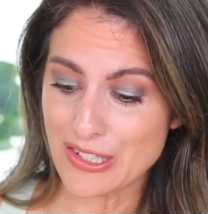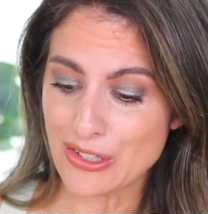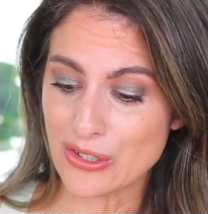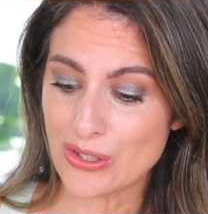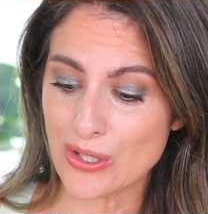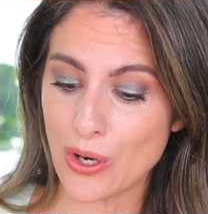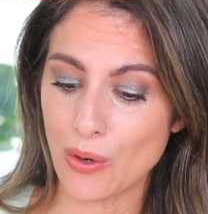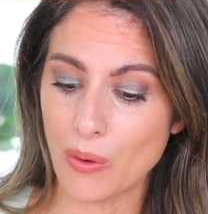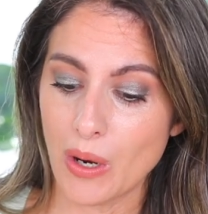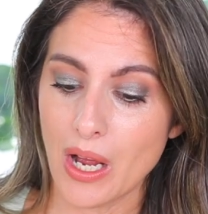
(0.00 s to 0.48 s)

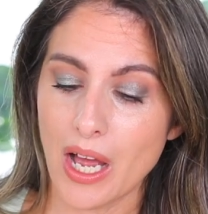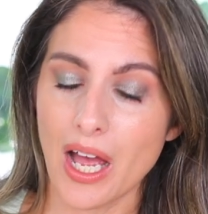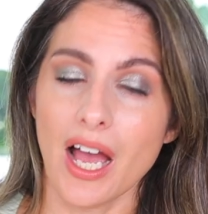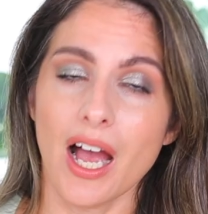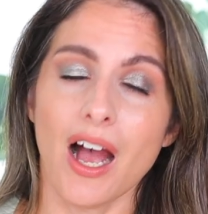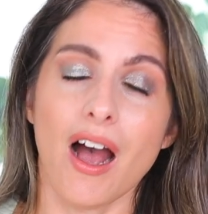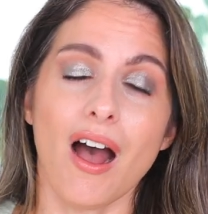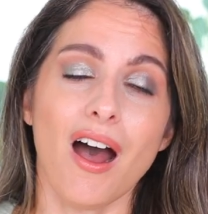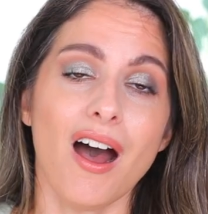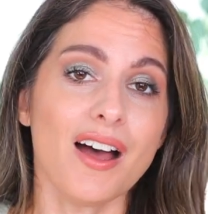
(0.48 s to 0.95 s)
So
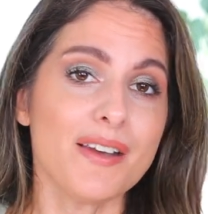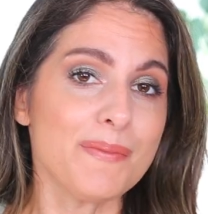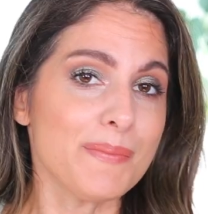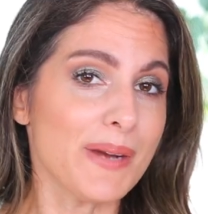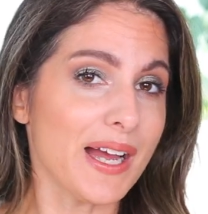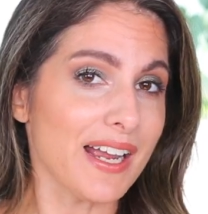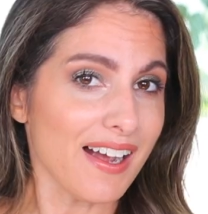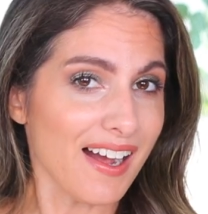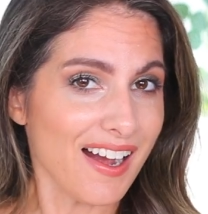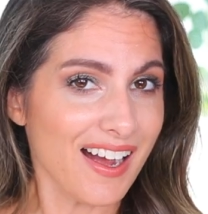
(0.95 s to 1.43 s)
on
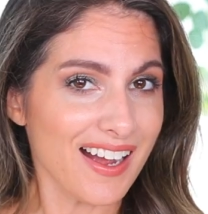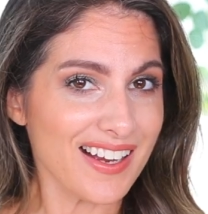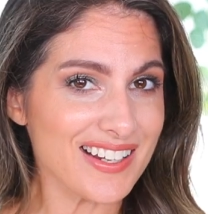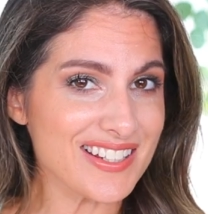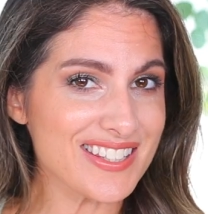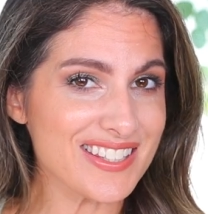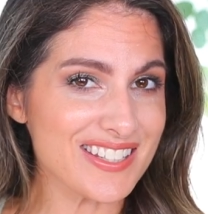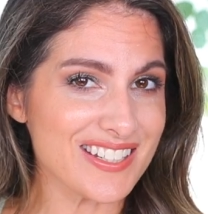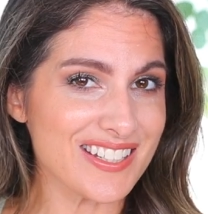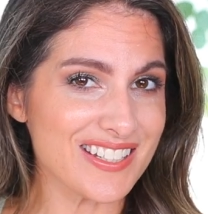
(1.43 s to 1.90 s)
my
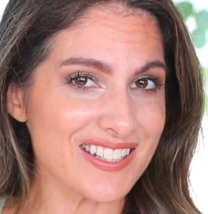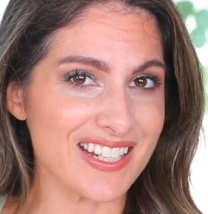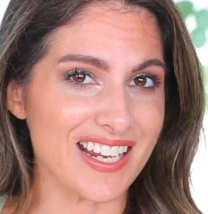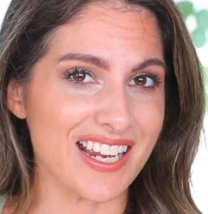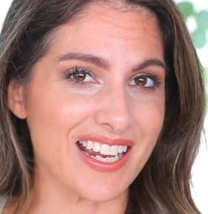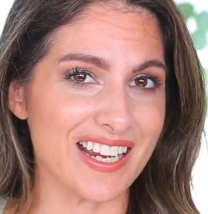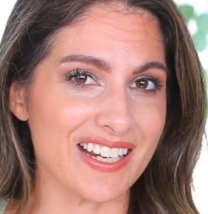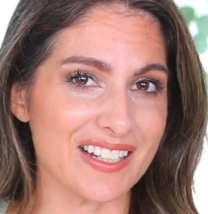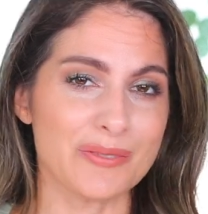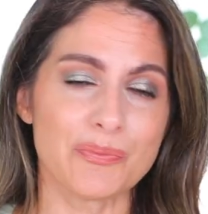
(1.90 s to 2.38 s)
eyes
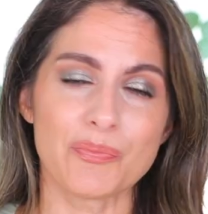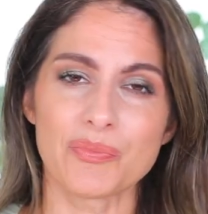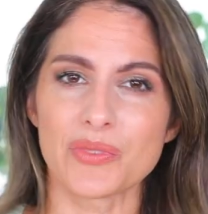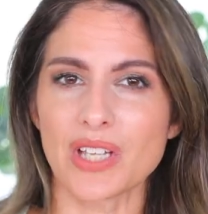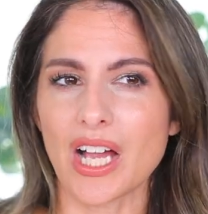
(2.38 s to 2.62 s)
today,